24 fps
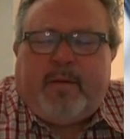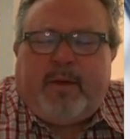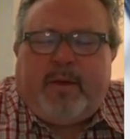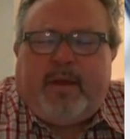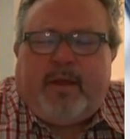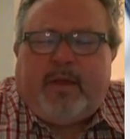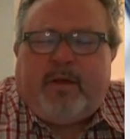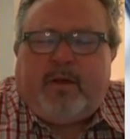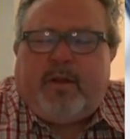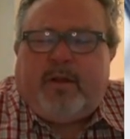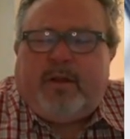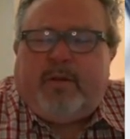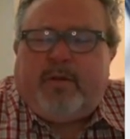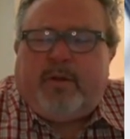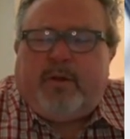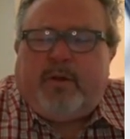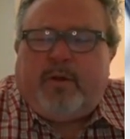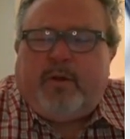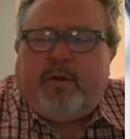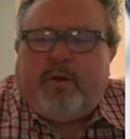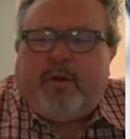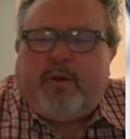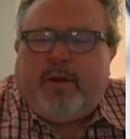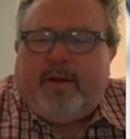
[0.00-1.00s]
either
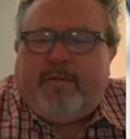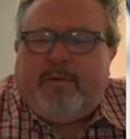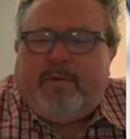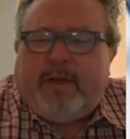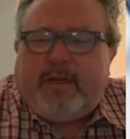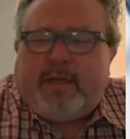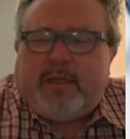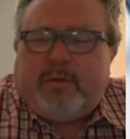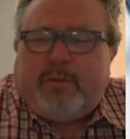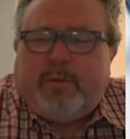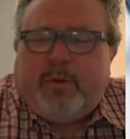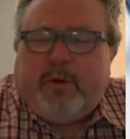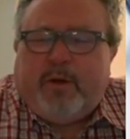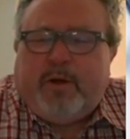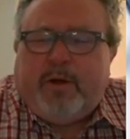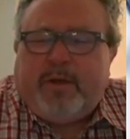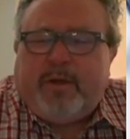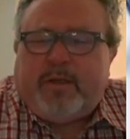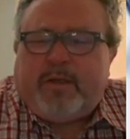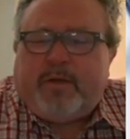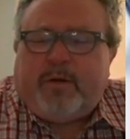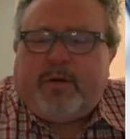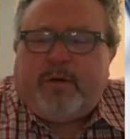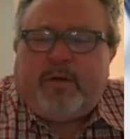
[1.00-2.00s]
through your lived
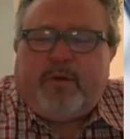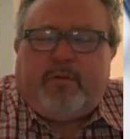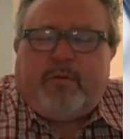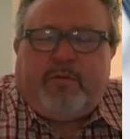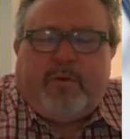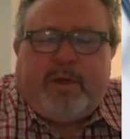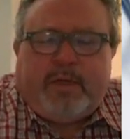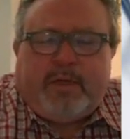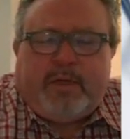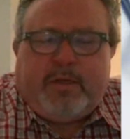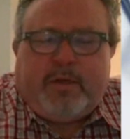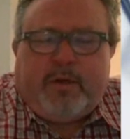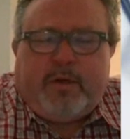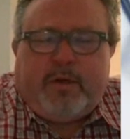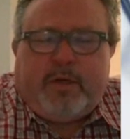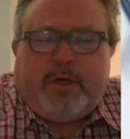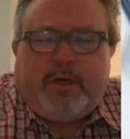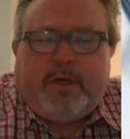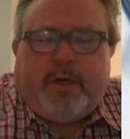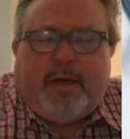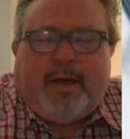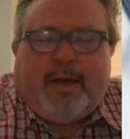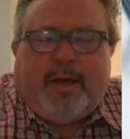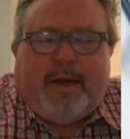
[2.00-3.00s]
experience or through
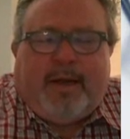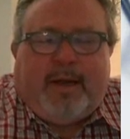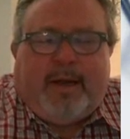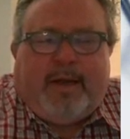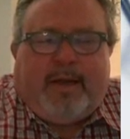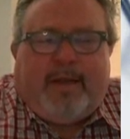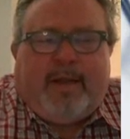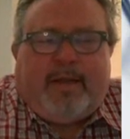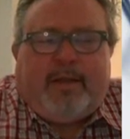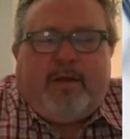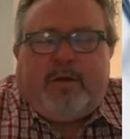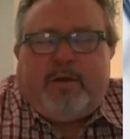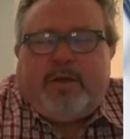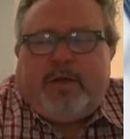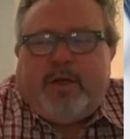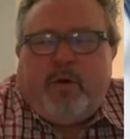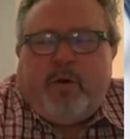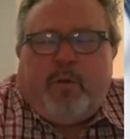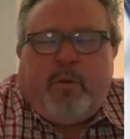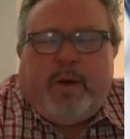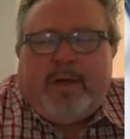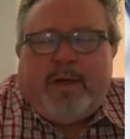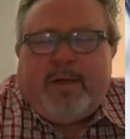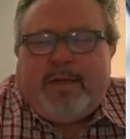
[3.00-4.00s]
research, that there's
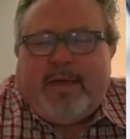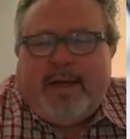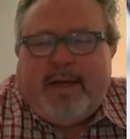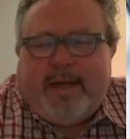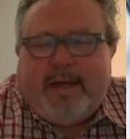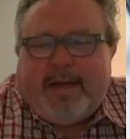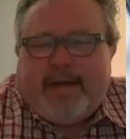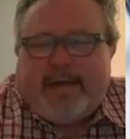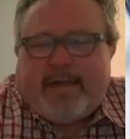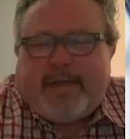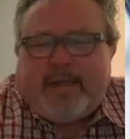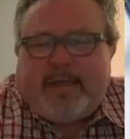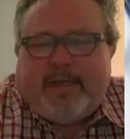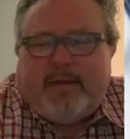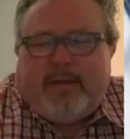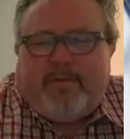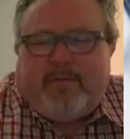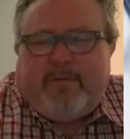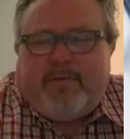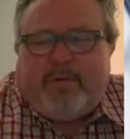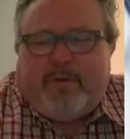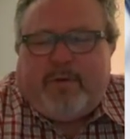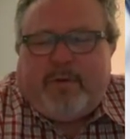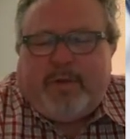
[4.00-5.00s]
no one test that
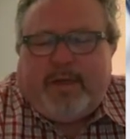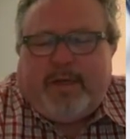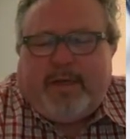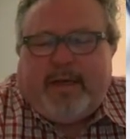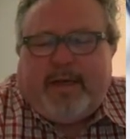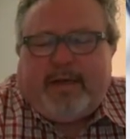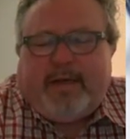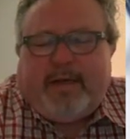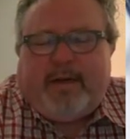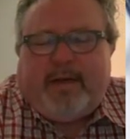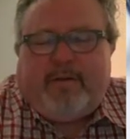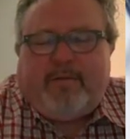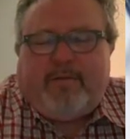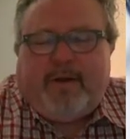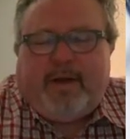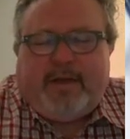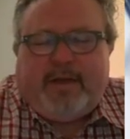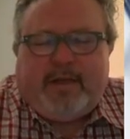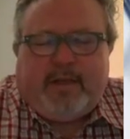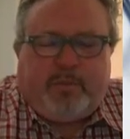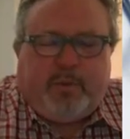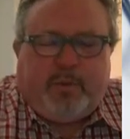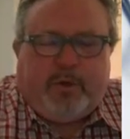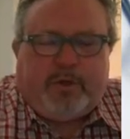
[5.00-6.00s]
fully
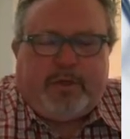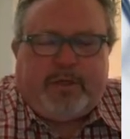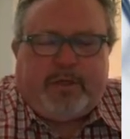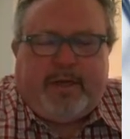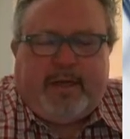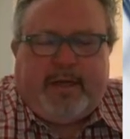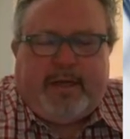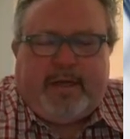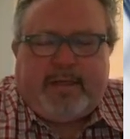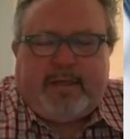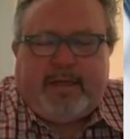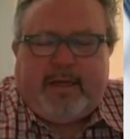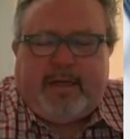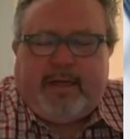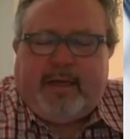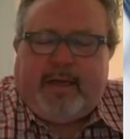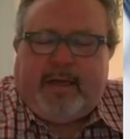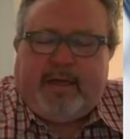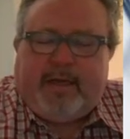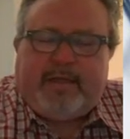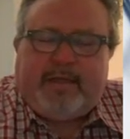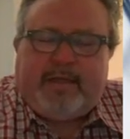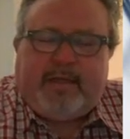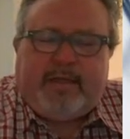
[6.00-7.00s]
identifies a person has
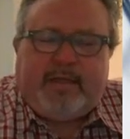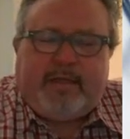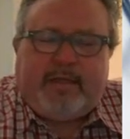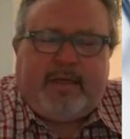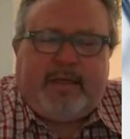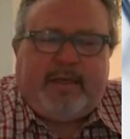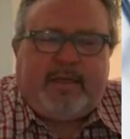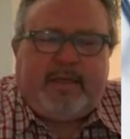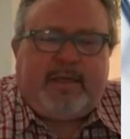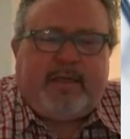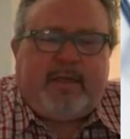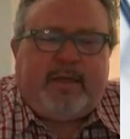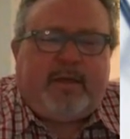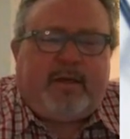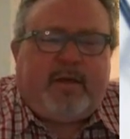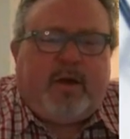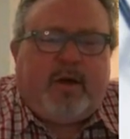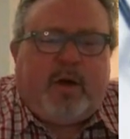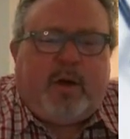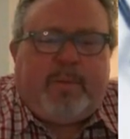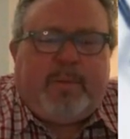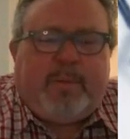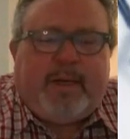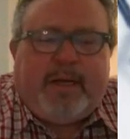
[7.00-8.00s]
ALS. It's a
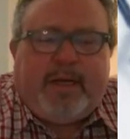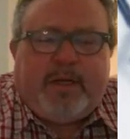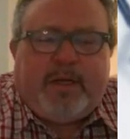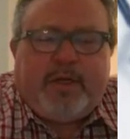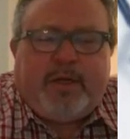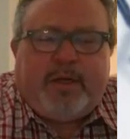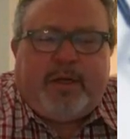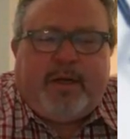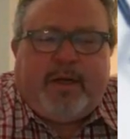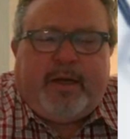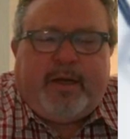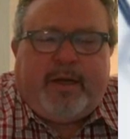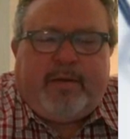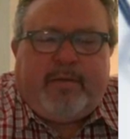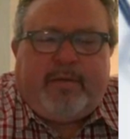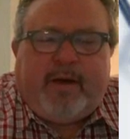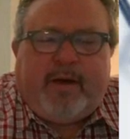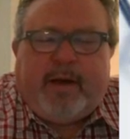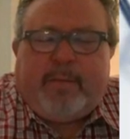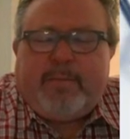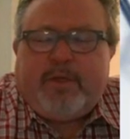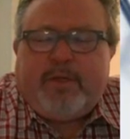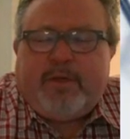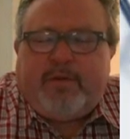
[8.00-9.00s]
culmination of
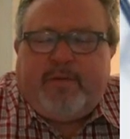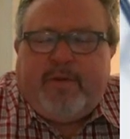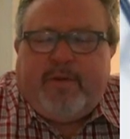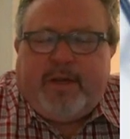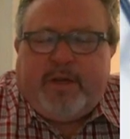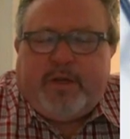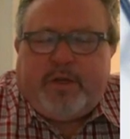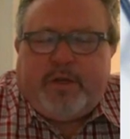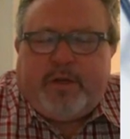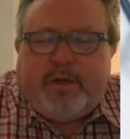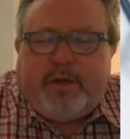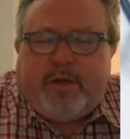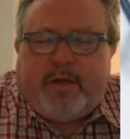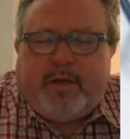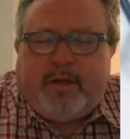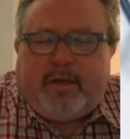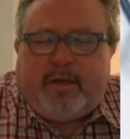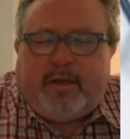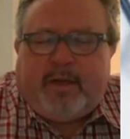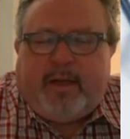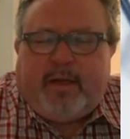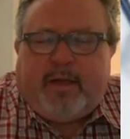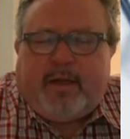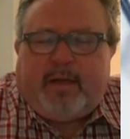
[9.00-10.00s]
observation
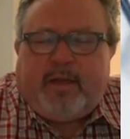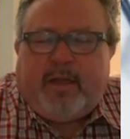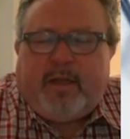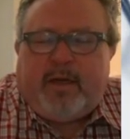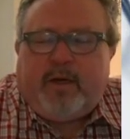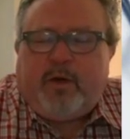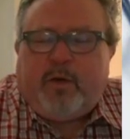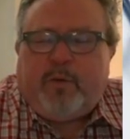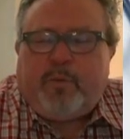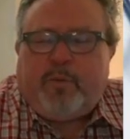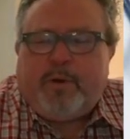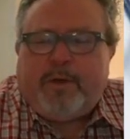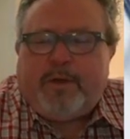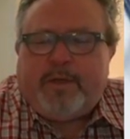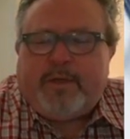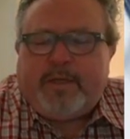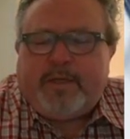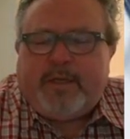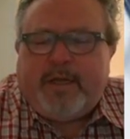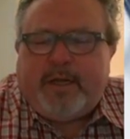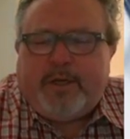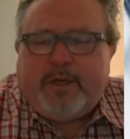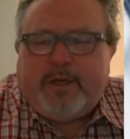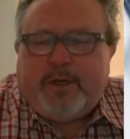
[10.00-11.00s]
and clinical
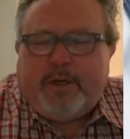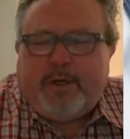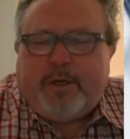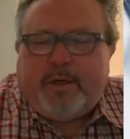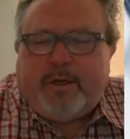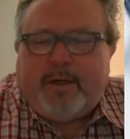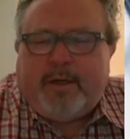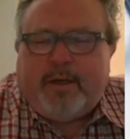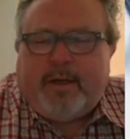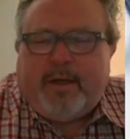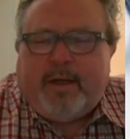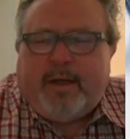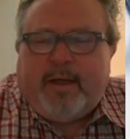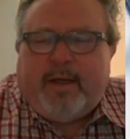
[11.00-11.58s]
presentation